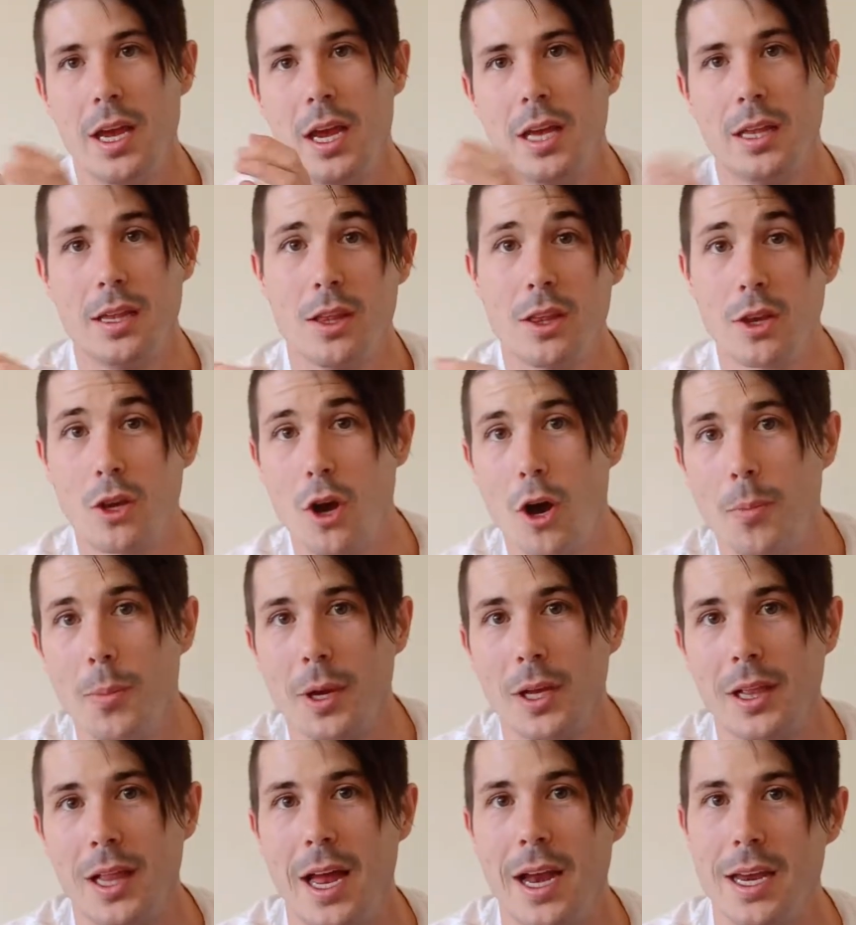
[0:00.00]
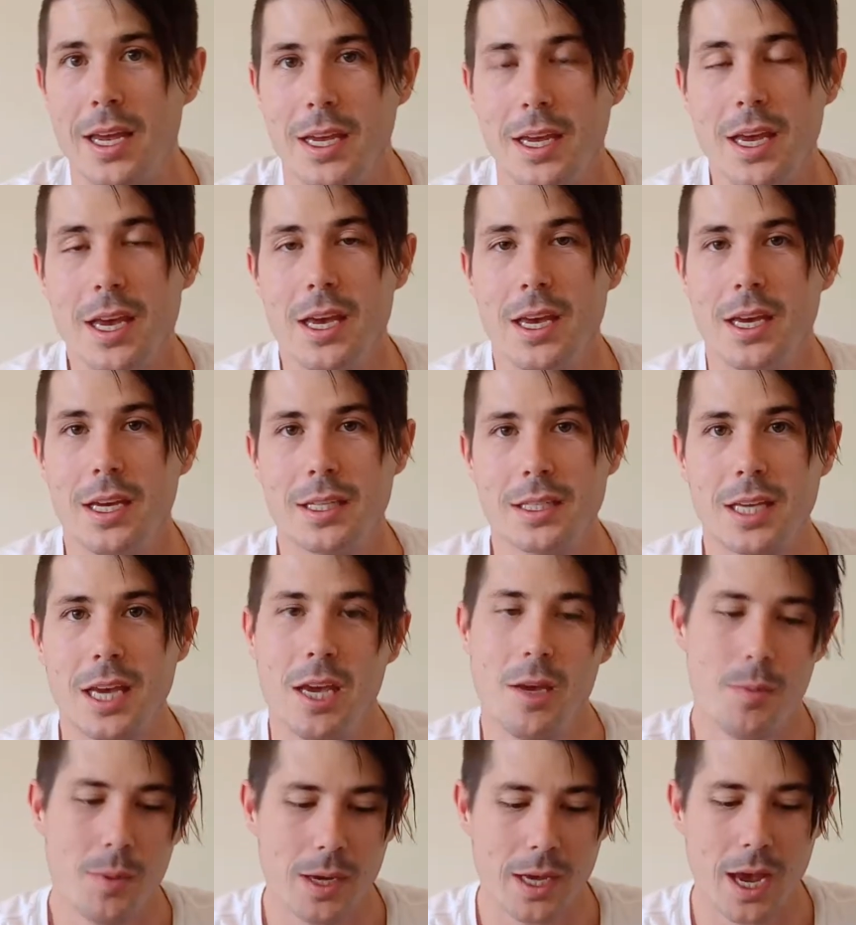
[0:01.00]
And then the copper cladding is
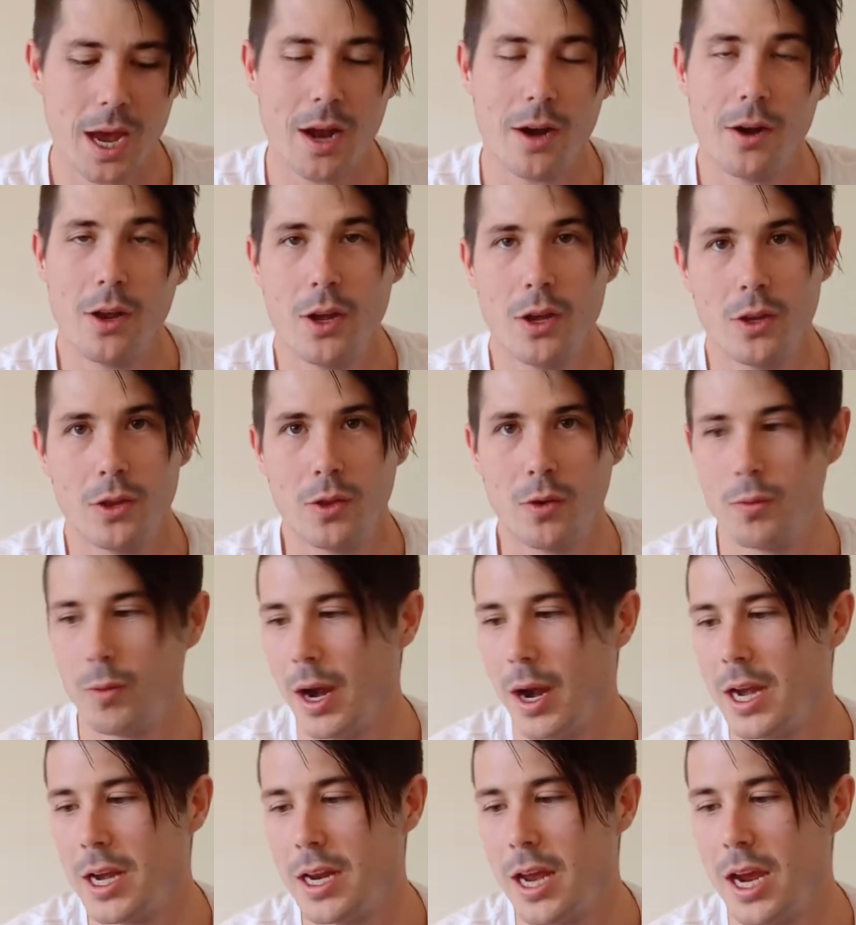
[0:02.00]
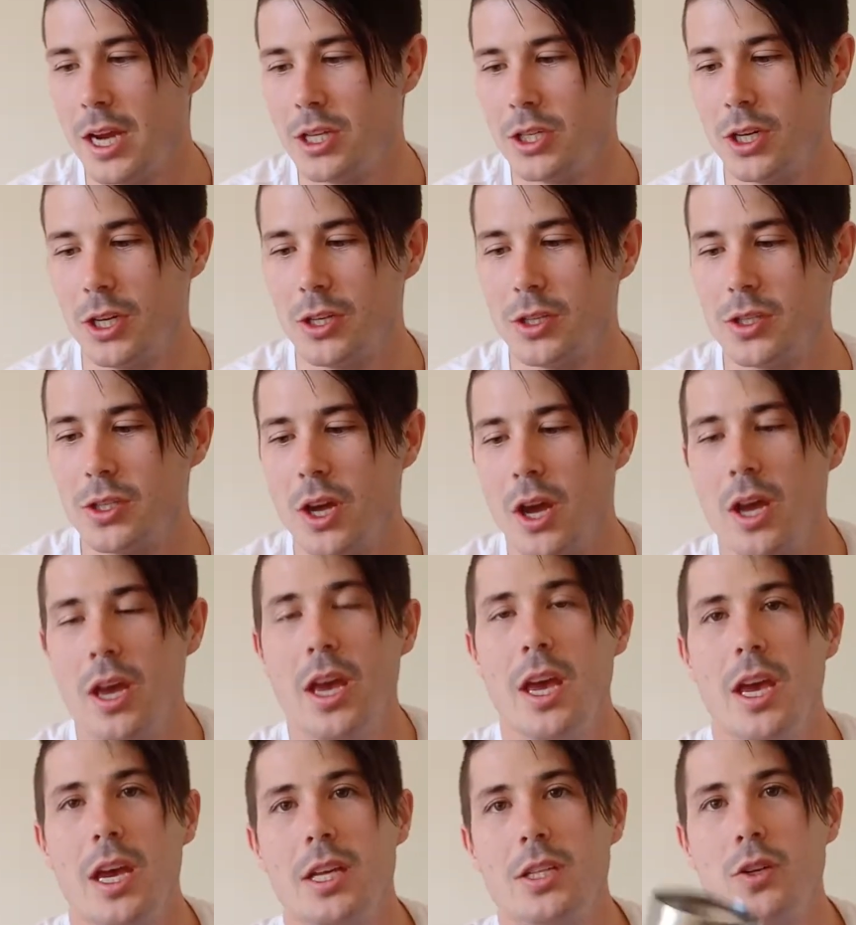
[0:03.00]
keeping out the radiation. So
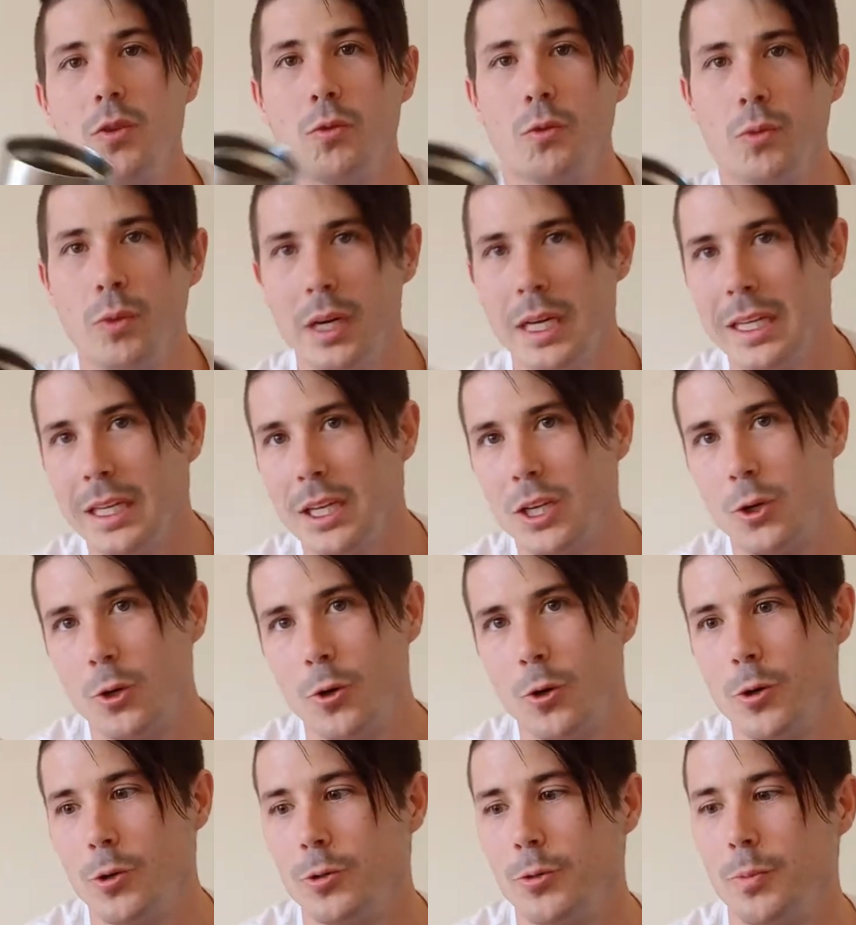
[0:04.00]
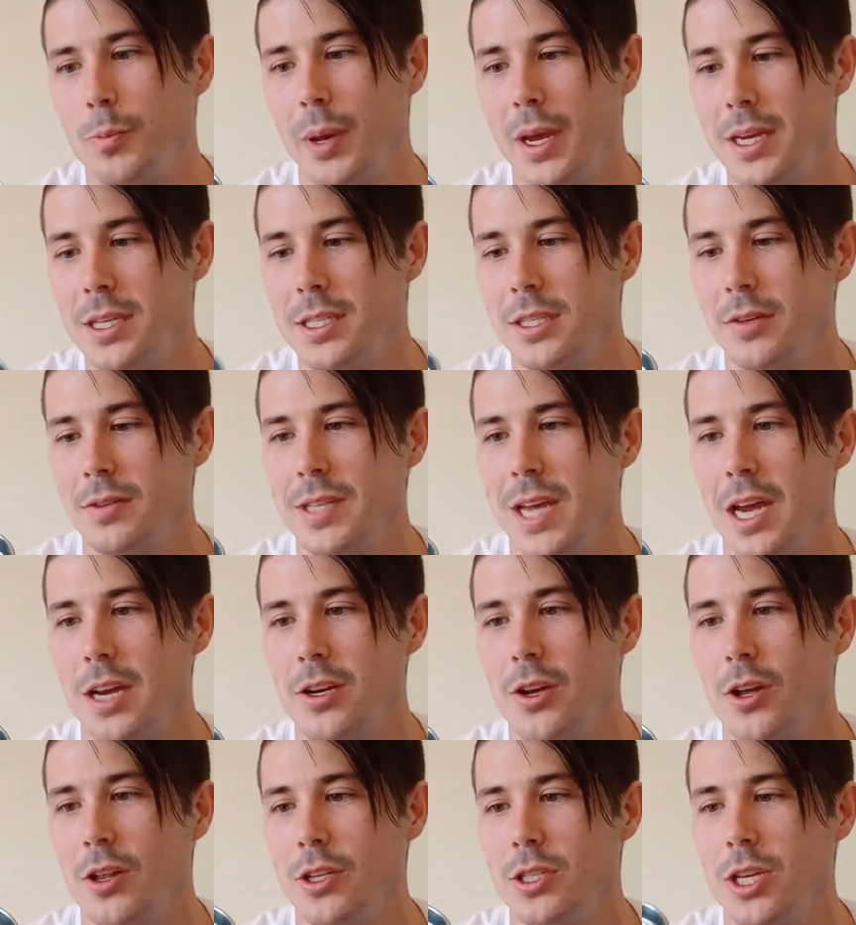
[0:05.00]
it's a really cool piece of
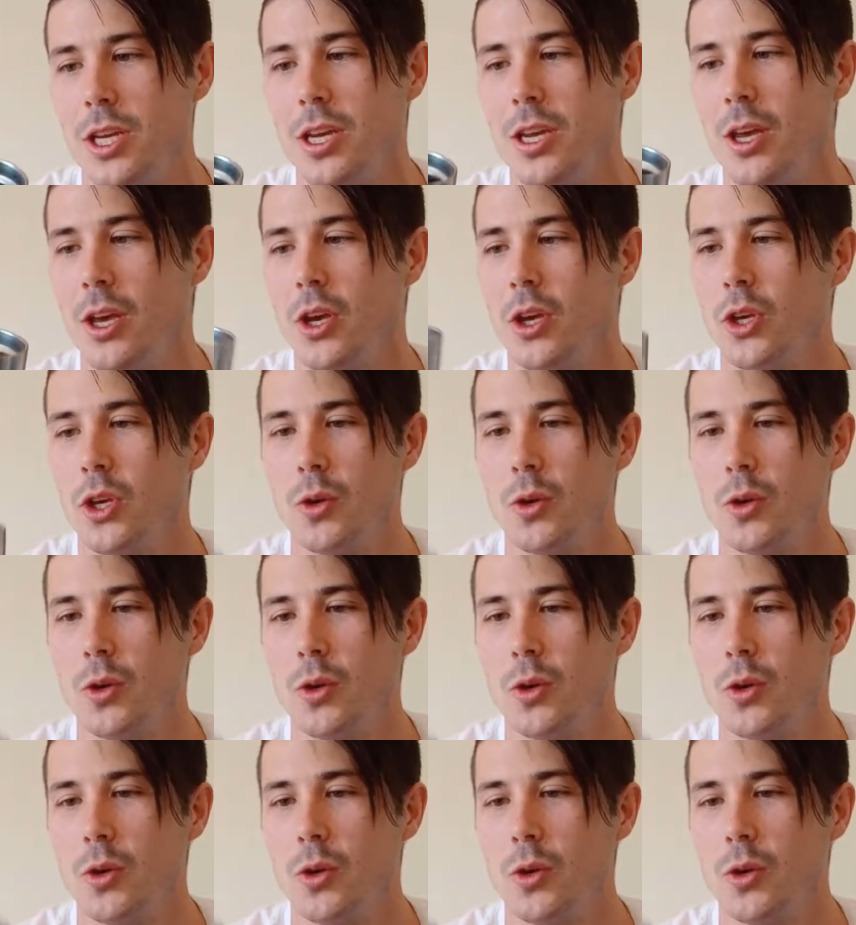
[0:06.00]
technology.